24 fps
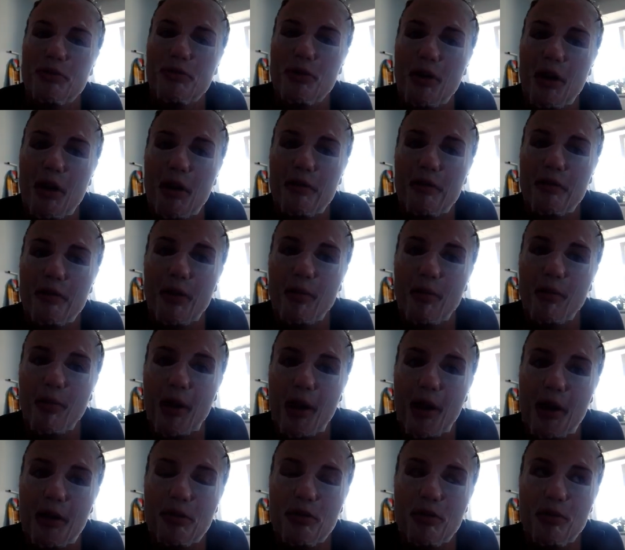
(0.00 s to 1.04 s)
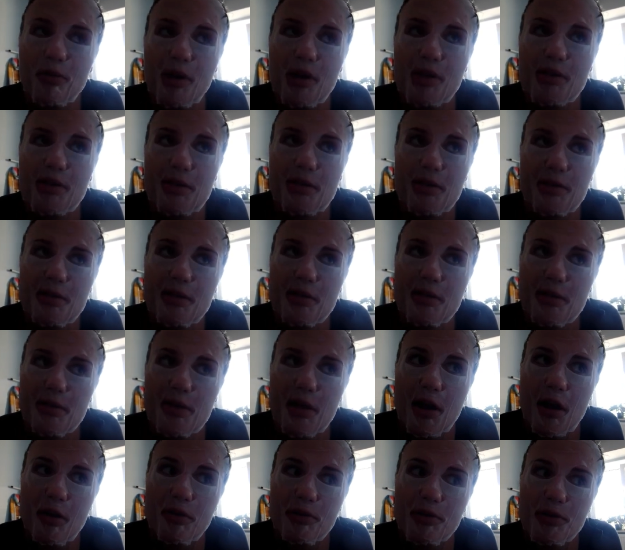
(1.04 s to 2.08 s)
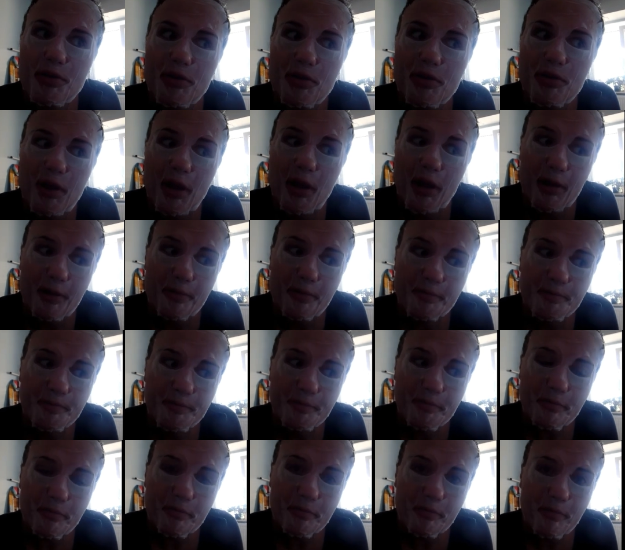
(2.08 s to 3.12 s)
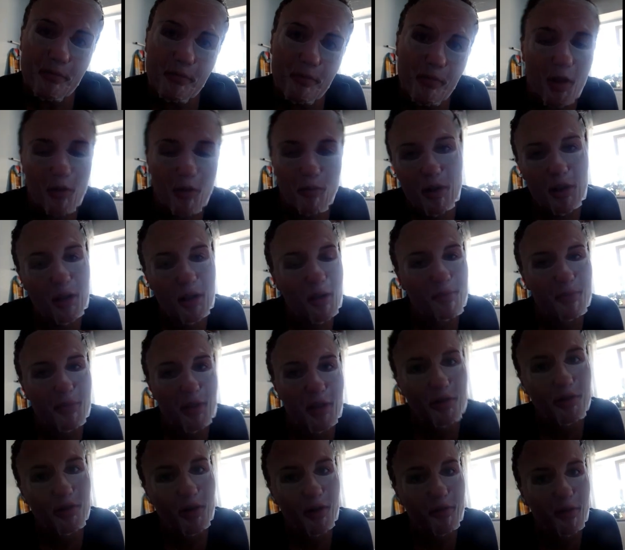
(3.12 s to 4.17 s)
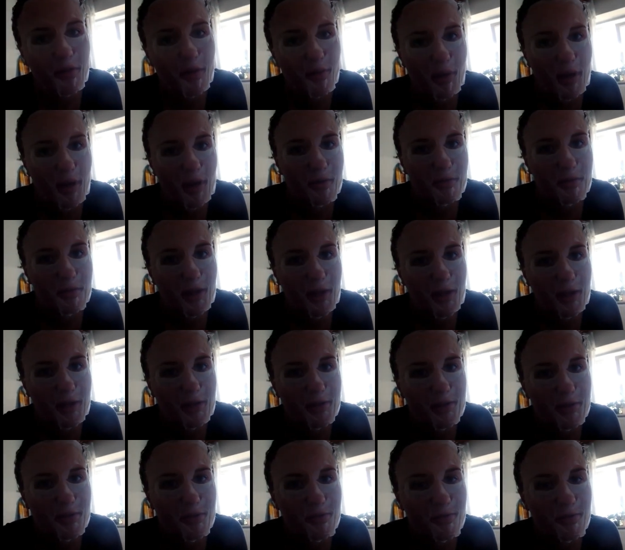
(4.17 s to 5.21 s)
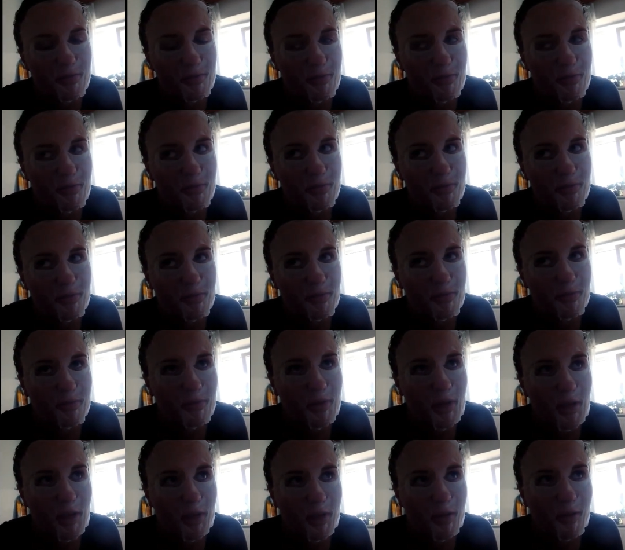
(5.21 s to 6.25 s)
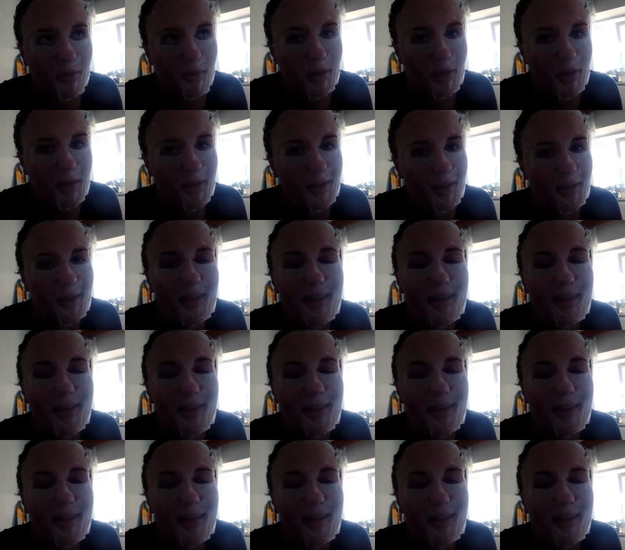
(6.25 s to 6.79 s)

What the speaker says: driving back to my sister's house today. Well, I'm not driving, my dad is taking me.